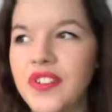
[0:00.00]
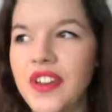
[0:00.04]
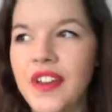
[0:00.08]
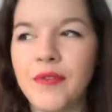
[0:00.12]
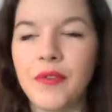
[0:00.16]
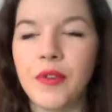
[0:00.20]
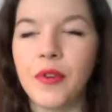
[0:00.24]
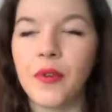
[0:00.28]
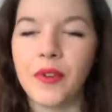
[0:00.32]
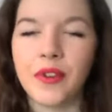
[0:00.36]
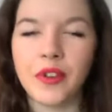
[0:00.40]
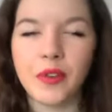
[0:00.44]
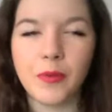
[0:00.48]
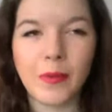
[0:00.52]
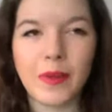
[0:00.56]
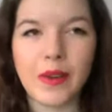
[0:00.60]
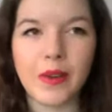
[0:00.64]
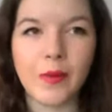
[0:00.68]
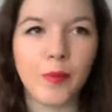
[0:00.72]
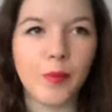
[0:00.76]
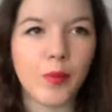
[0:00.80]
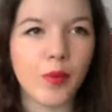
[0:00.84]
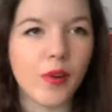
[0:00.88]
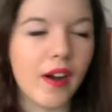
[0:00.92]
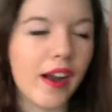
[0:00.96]
everyone to be
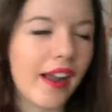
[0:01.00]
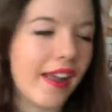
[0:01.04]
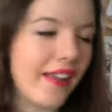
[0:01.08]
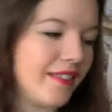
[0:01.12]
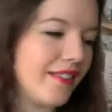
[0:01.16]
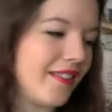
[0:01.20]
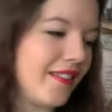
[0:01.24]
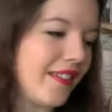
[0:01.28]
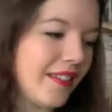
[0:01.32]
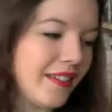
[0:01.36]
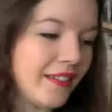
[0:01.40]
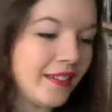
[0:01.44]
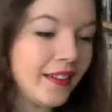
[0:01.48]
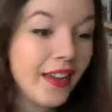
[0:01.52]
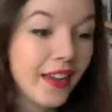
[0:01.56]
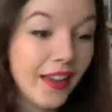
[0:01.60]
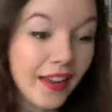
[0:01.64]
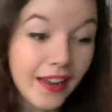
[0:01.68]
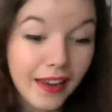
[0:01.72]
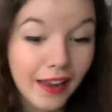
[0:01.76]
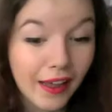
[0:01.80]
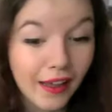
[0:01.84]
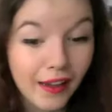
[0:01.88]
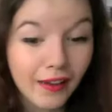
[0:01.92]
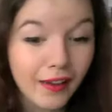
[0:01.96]
depressed and
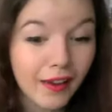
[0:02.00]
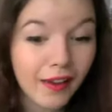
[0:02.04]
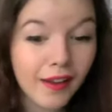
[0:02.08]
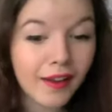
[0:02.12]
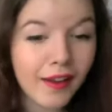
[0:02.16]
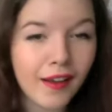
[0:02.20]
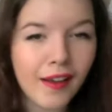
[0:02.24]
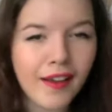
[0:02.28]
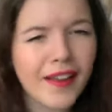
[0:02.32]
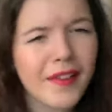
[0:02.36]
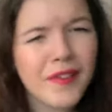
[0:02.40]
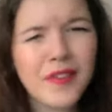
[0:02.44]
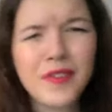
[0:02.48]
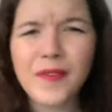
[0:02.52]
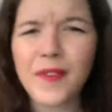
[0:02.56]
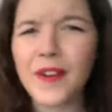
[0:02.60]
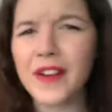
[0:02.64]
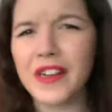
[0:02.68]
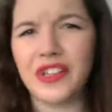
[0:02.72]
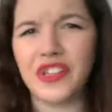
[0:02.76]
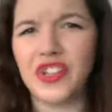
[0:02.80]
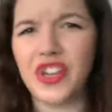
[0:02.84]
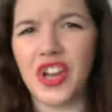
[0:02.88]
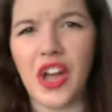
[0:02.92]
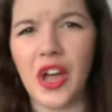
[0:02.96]
la la la. It was
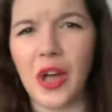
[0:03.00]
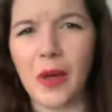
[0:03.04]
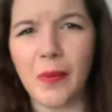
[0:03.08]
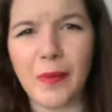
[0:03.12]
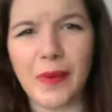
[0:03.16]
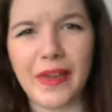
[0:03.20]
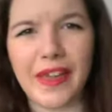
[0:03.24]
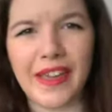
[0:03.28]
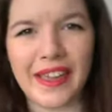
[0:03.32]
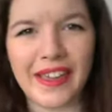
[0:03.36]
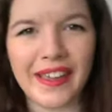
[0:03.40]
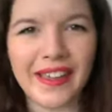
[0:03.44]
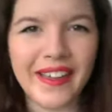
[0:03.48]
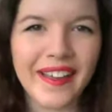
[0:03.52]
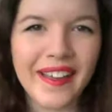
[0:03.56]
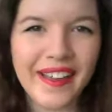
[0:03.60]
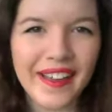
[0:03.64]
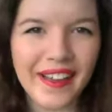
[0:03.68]
very chirpy.